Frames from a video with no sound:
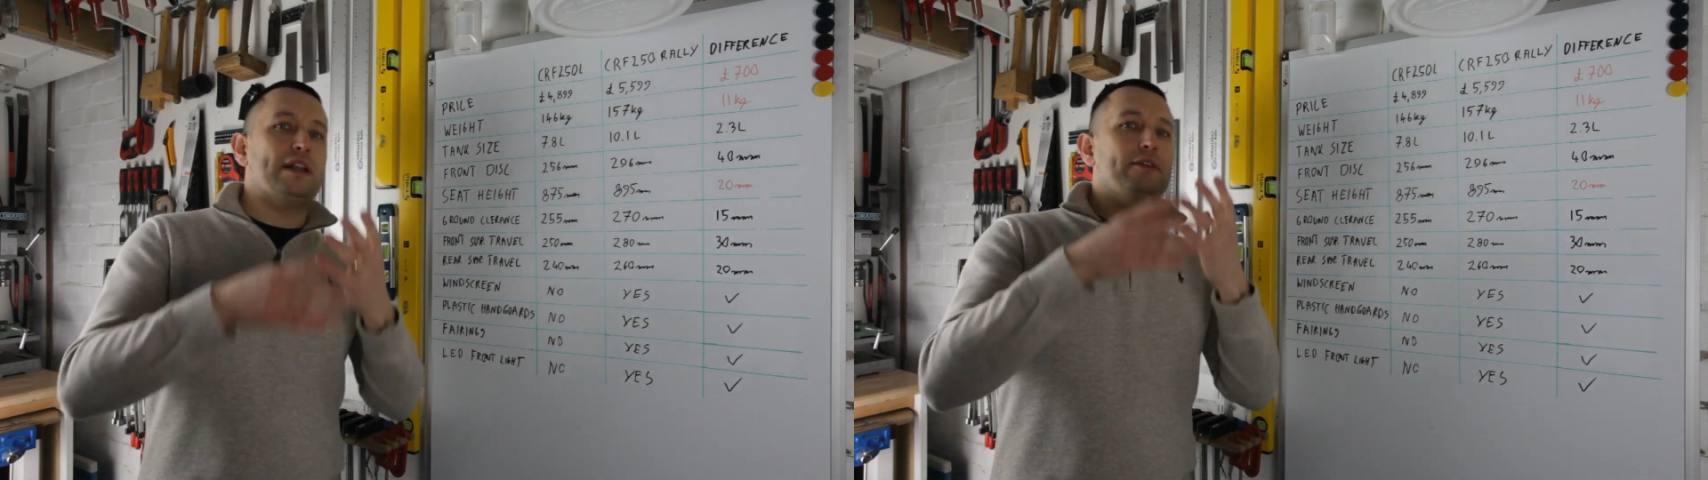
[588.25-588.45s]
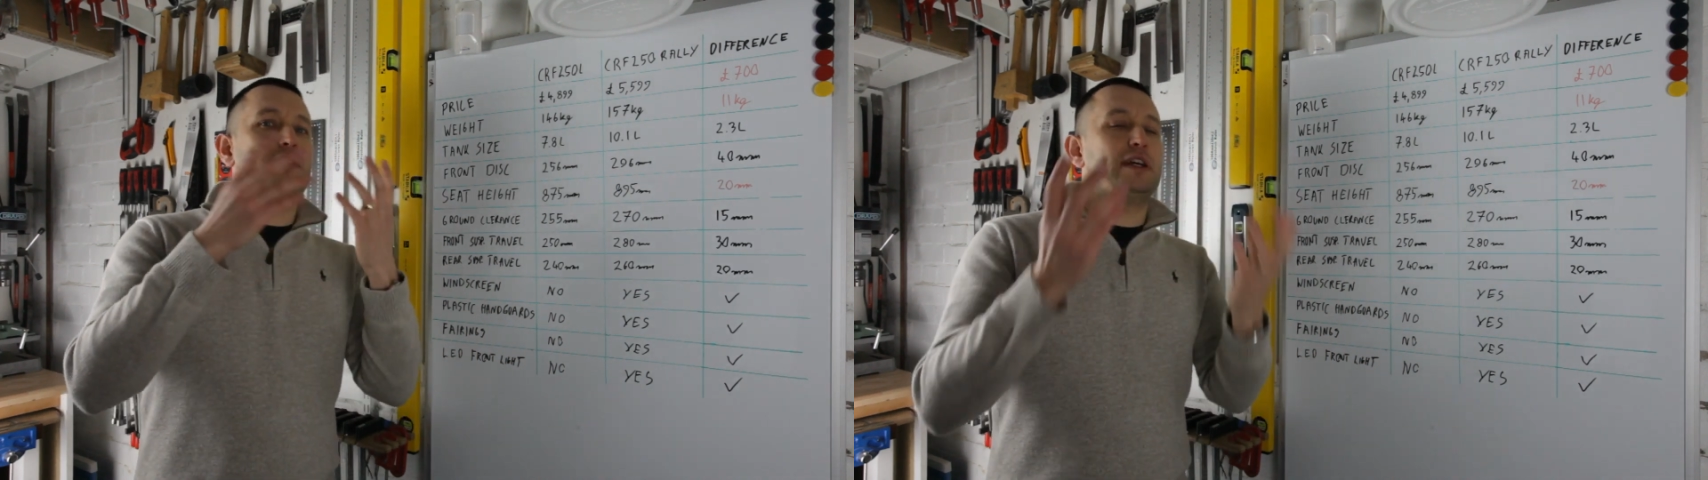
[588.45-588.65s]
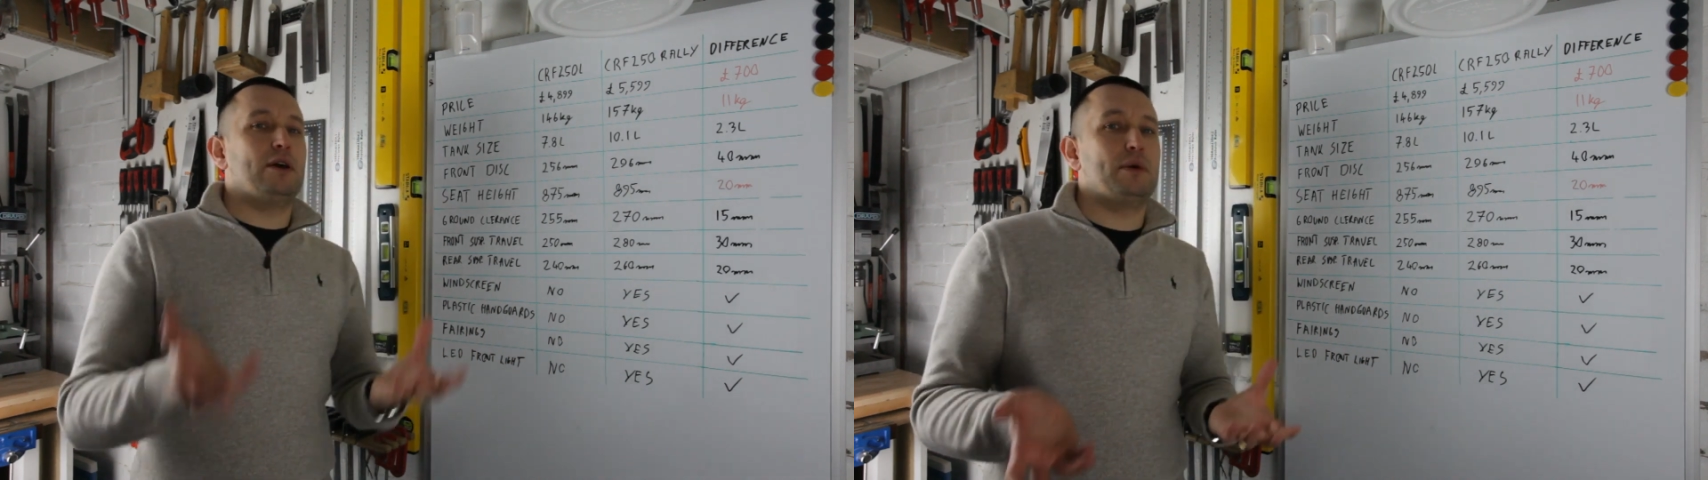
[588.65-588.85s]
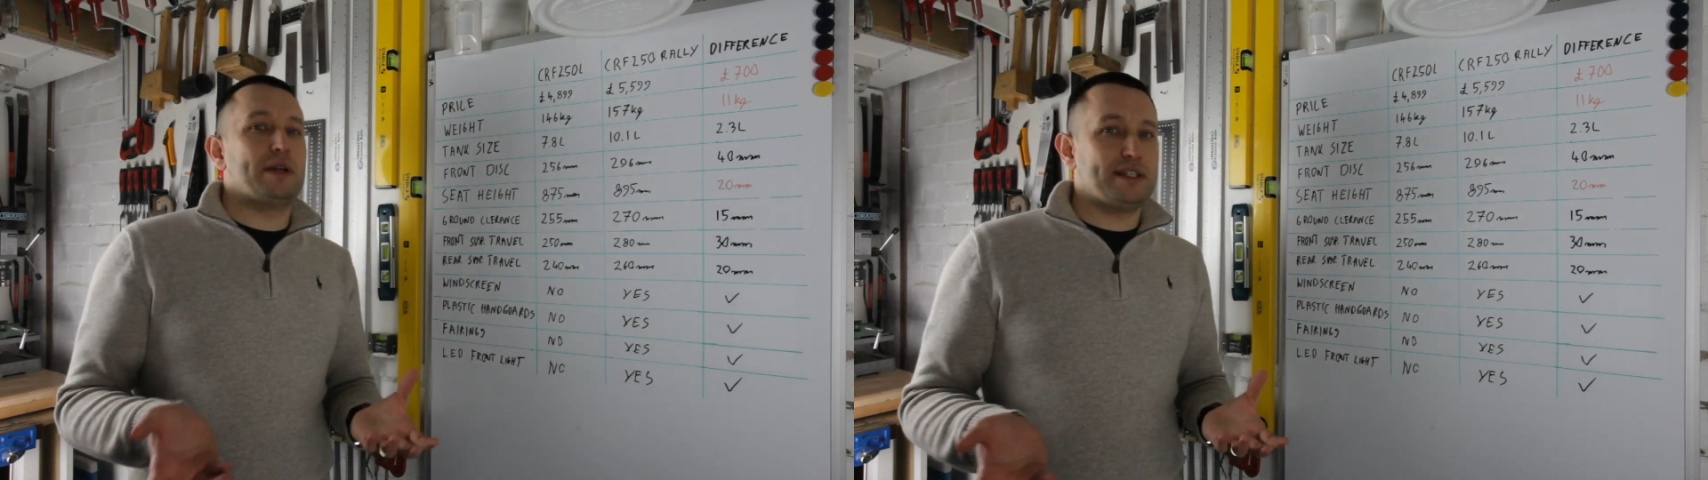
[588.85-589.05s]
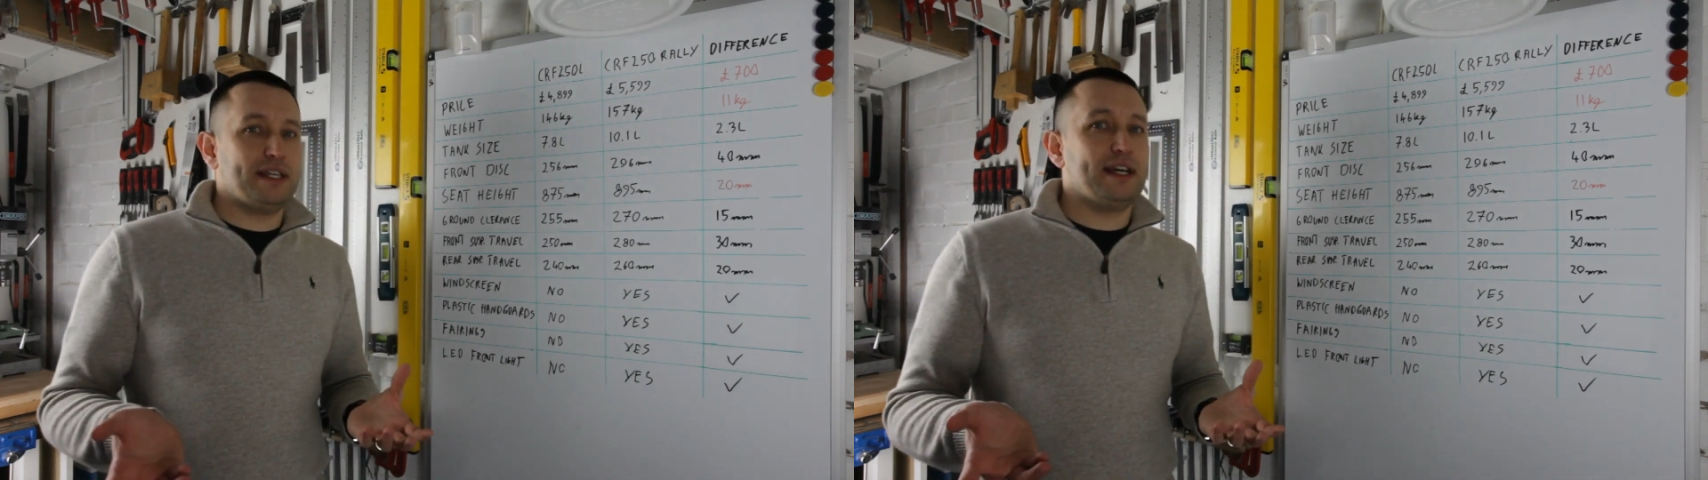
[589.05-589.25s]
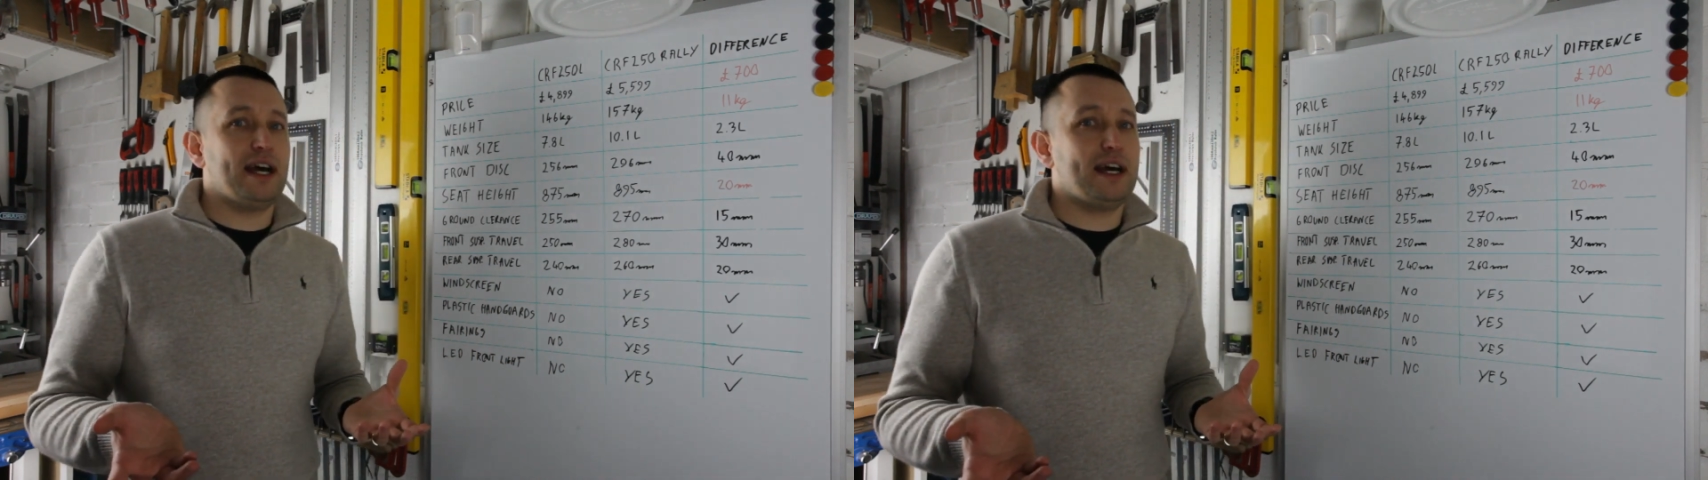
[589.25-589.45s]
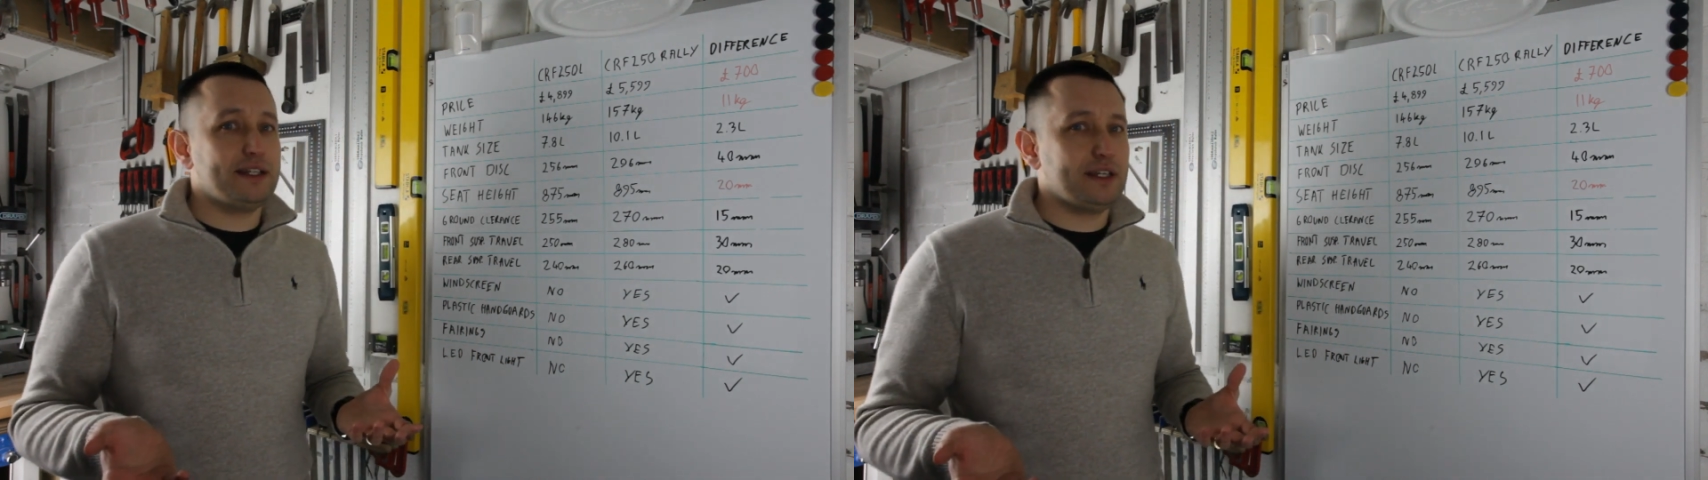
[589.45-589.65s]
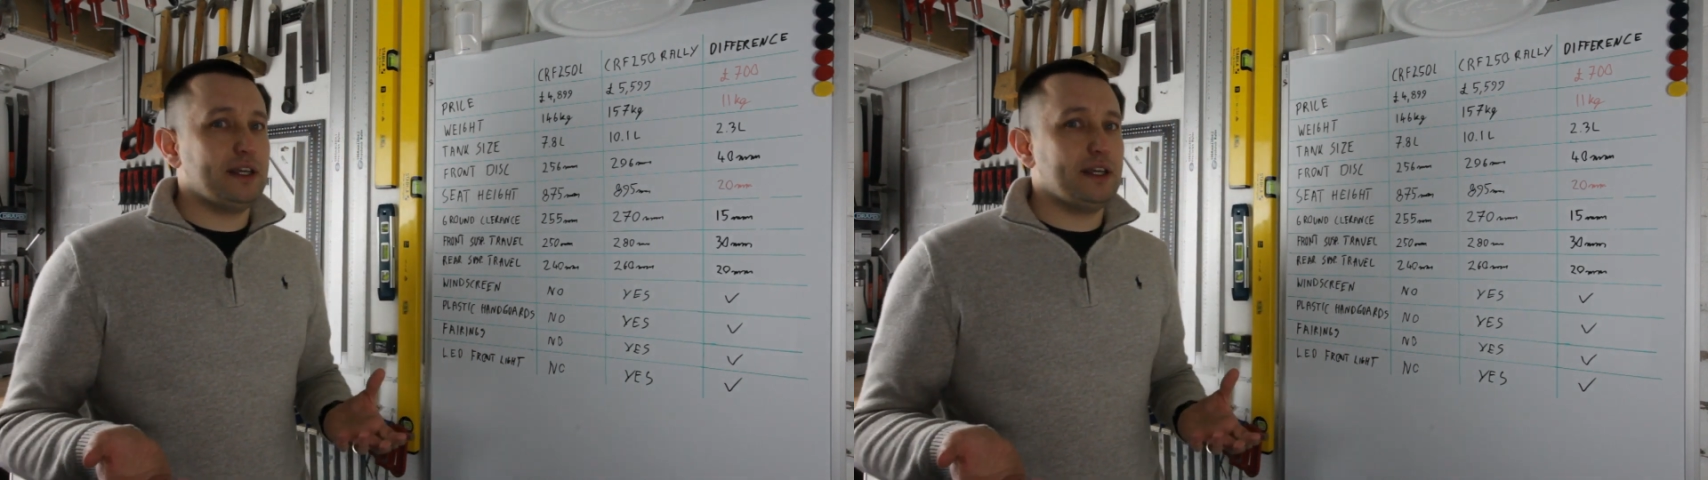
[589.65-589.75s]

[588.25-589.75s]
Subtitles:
you've got a lower seat height,